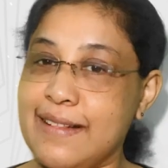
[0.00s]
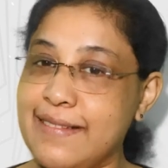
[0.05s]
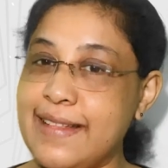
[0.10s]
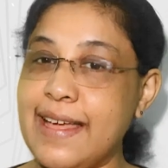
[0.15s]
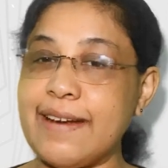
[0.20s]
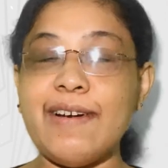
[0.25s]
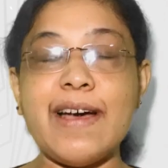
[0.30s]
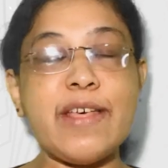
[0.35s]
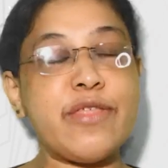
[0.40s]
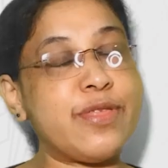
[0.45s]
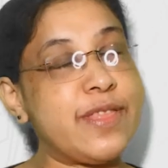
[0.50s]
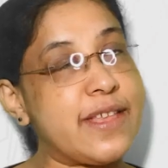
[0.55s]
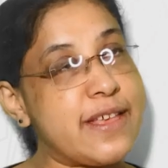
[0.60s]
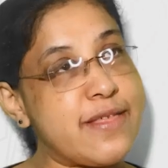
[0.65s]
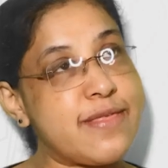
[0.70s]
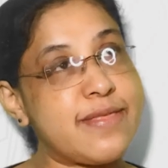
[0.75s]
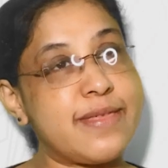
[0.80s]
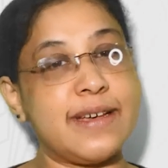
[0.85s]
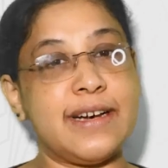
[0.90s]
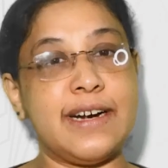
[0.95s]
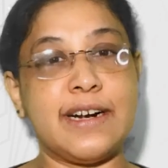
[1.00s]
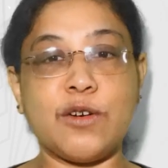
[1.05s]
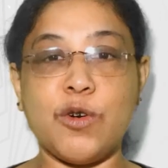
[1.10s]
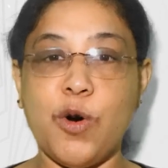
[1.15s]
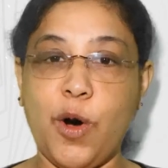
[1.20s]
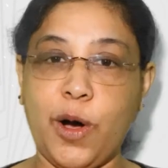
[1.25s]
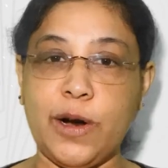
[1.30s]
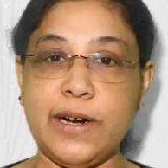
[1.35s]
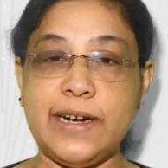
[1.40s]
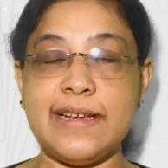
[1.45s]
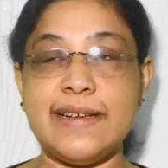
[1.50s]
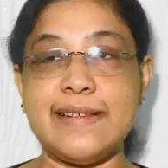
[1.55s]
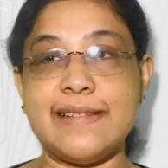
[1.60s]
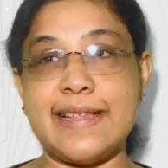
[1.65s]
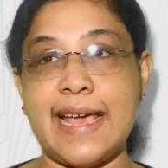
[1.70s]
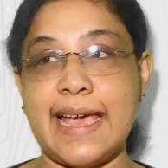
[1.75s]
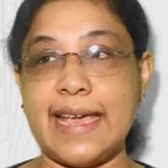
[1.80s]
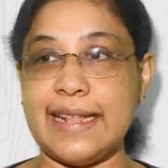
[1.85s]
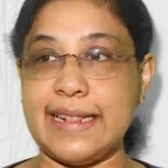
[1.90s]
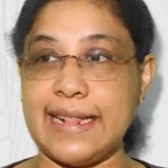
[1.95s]
there was this quote
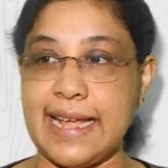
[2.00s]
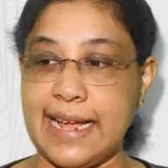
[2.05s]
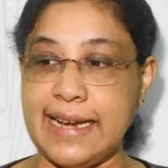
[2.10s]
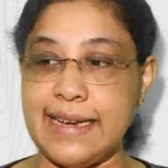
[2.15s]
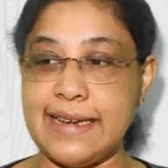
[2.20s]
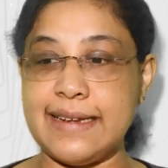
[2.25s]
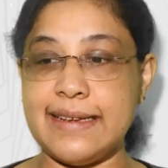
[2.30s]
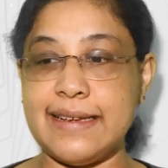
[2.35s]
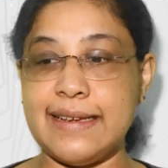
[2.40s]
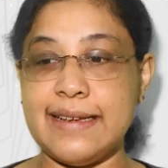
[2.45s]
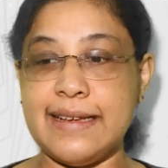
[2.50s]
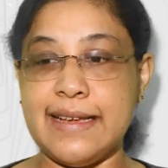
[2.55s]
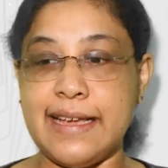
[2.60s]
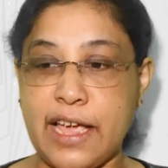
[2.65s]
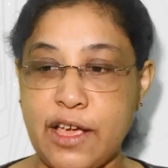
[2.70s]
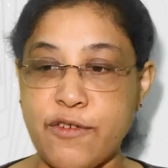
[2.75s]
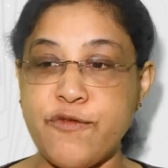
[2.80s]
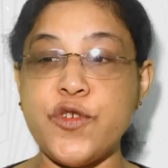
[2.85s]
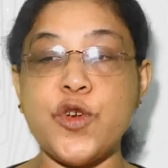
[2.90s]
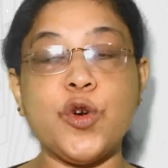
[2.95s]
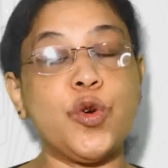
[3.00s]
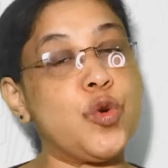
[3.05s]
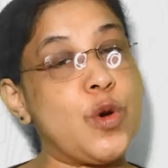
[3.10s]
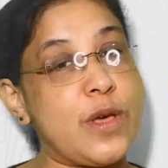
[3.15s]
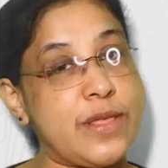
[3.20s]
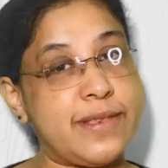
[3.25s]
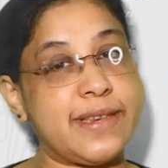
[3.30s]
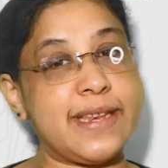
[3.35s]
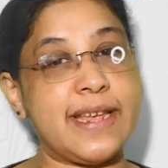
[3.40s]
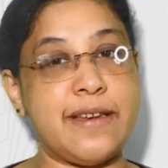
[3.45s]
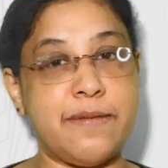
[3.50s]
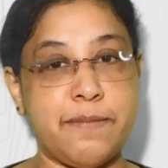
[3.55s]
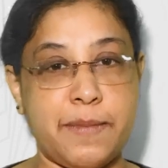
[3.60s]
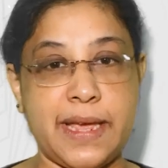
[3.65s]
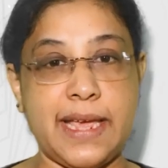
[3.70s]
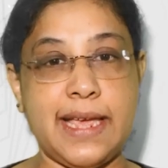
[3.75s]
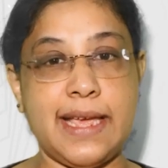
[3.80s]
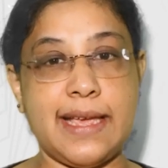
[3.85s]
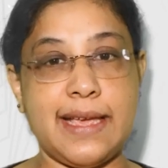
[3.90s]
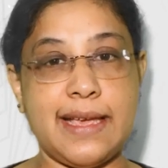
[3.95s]
saying that if you question
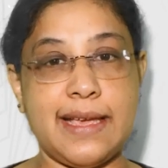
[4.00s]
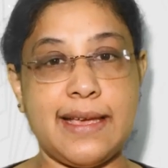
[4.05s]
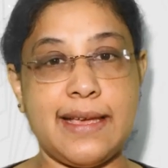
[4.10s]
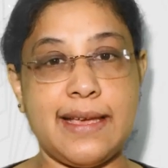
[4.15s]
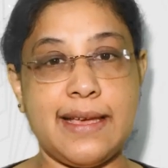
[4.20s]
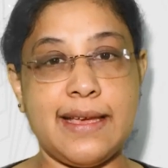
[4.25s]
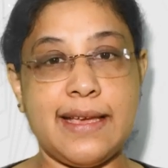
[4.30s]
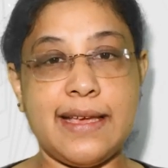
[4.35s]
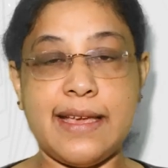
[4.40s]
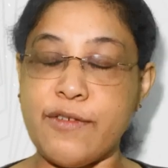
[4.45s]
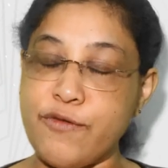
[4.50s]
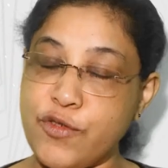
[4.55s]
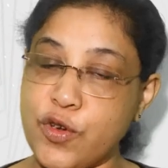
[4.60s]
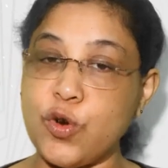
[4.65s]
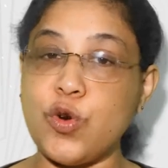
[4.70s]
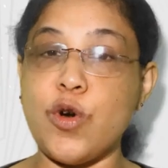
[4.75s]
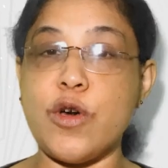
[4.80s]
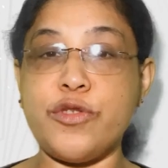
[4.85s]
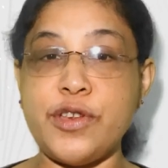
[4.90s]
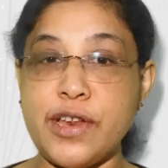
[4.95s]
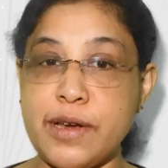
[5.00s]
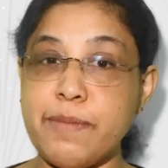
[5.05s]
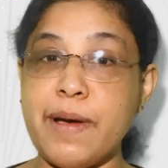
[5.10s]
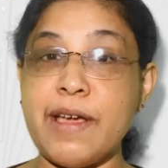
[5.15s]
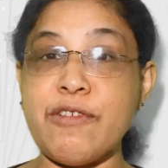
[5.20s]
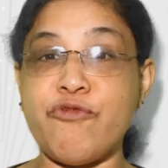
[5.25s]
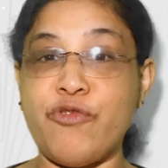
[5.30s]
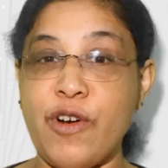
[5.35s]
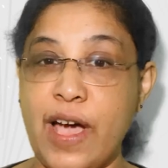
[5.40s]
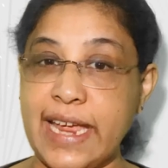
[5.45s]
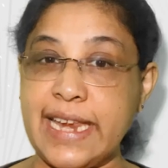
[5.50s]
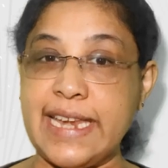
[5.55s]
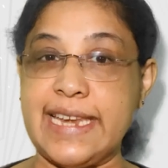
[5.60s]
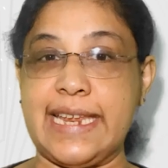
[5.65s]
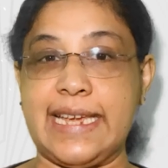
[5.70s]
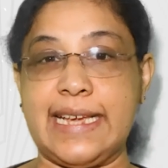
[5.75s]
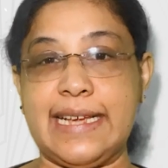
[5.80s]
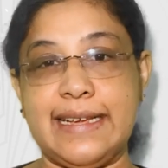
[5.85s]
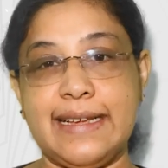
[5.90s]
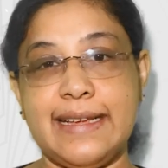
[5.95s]
me, if you question my
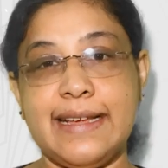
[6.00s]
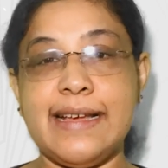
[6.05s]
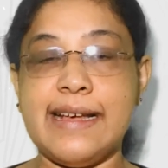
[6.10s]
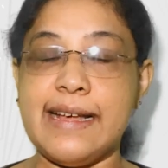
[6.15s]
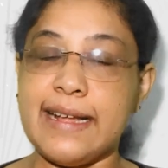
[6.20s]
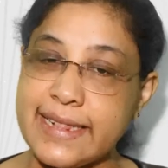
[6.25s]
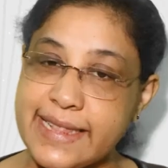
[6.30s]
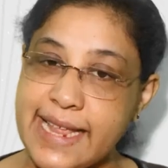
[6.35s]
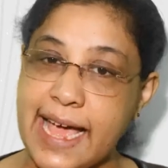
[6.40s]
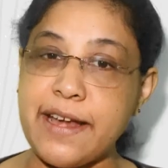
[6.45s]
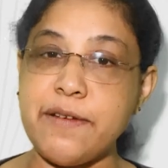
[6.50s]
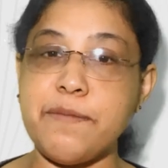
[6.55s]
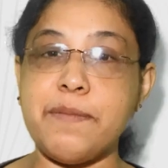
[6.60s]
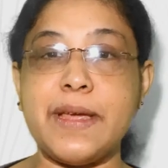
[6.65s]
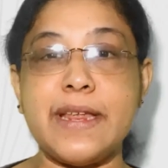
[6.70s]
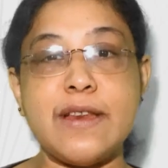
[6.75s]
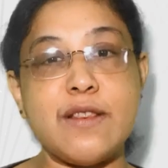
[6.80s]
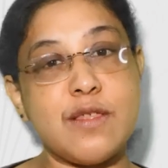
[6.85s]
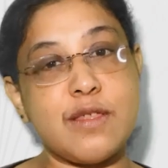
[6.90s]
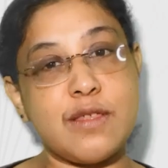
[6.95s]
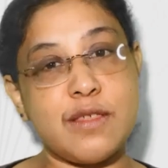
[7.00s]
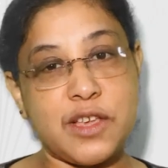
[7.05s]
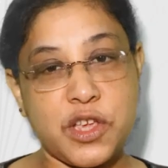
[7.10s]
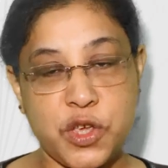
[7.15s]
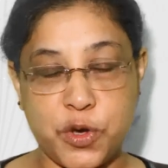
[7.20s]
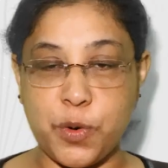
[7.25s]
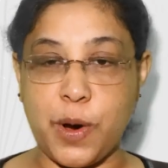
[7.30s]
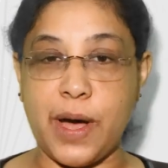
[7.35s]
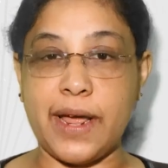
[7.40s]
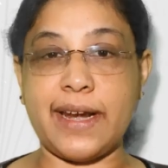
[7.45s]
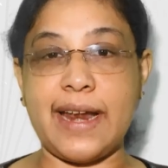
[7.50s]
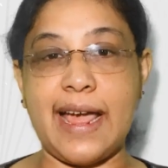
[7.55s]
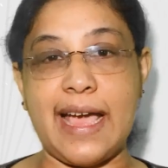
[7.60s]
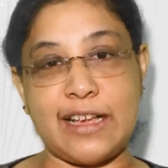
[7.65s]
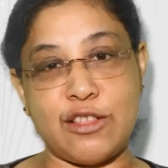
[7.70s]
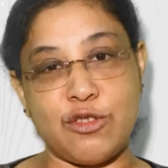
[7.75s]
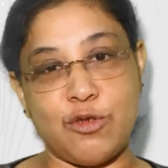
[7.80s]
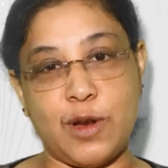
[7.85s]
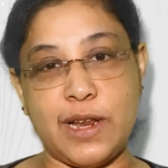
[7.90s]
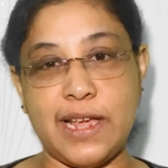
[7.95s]
finding, that means you are
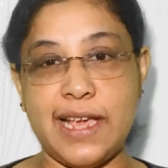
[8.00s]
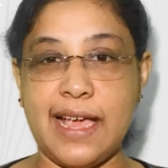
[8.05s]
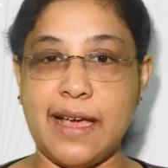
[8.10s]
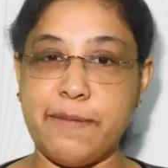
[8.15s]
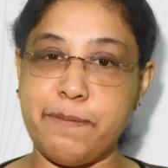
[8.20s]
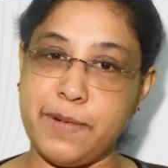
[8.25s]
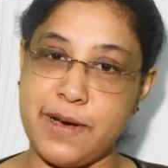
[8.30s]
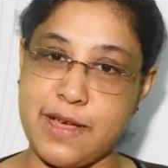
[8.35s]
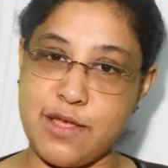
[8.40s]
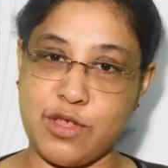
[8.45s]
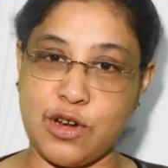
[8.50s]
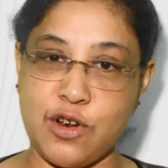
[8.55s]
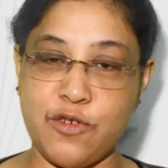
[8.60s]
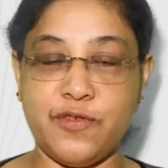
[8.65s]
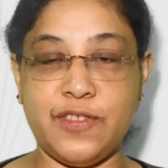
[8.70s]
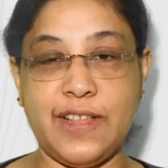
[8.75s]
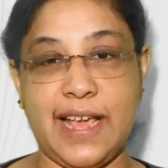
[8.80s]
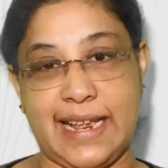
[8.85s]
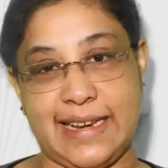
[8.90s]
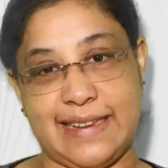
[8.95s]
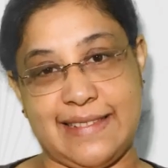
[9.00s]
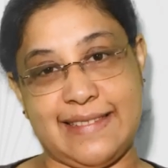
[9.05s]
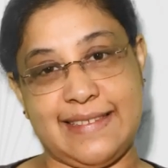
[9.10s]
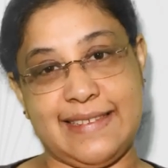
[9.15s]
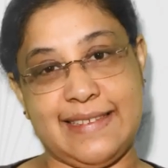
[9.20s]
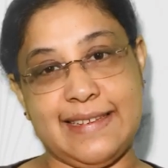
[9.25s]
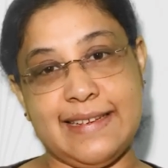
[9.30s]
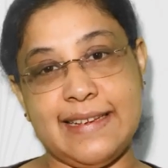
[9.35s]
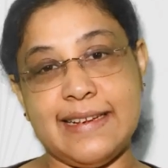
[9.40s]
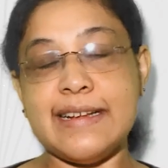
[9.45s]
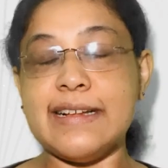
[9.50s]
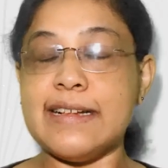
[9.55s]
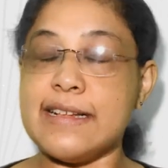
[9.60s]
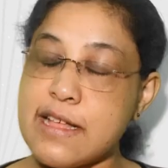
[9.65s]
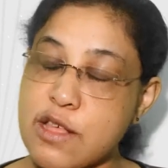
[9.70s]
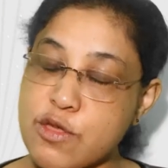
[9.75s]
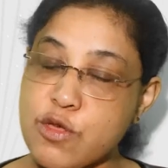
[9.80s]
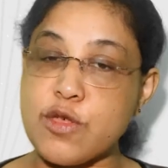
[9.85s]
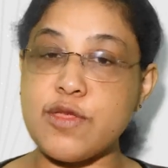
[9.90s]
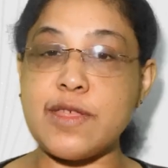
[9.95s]
actually a person of science.
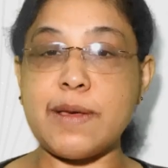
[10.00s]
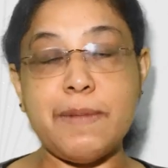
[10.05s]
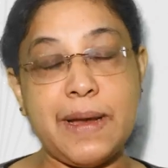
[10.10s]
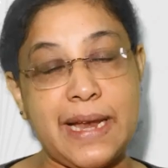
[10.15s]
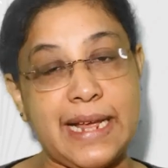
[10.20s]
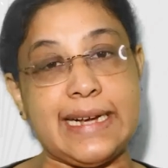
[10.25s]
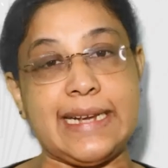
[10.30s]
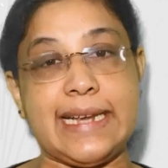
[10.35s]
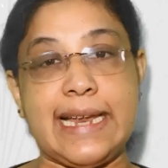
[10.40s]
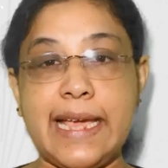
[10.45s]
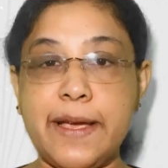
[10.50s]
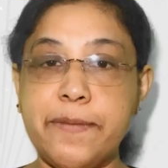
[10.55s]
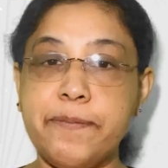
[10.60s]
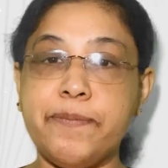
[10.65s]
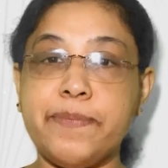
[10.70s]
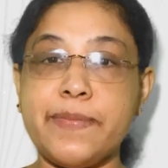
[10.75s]
So, similarly,